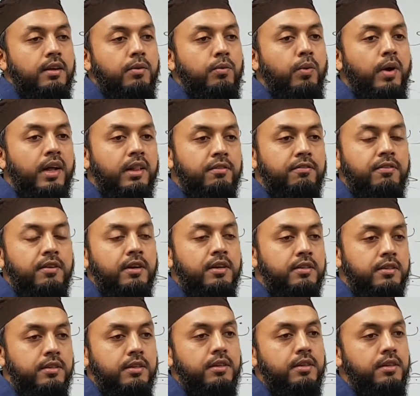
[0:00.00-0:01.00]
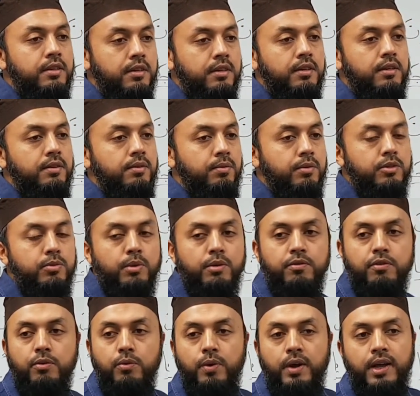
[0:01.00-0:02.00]
well first what's the
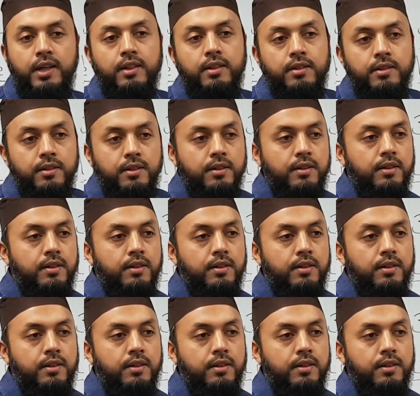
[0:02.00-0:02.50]
word for well